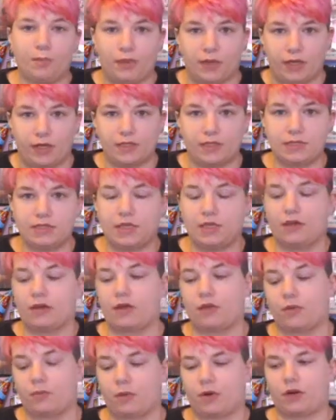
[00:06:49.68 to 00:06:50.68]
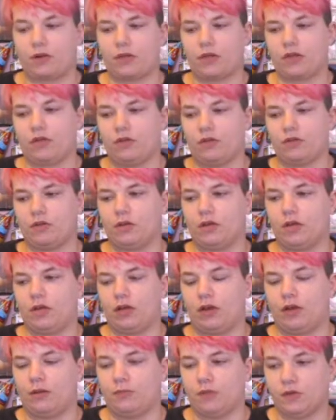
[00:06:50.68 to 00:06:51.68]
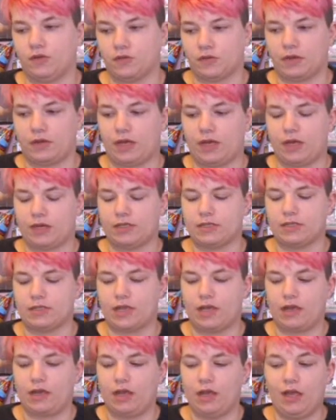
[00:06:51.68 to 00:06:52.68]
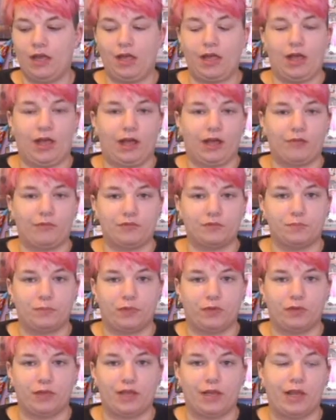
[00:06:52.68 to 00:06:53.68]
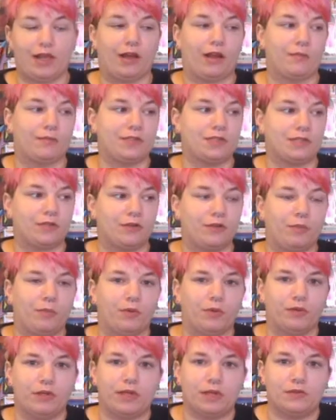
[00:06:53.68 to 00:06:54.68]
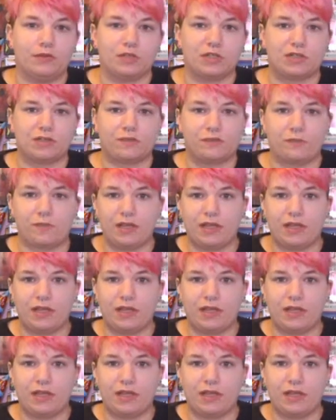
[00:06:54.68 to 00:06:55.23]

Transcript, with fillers: plus, another part that you could um, use on that is that I was bullied, and I'm still bullied, just for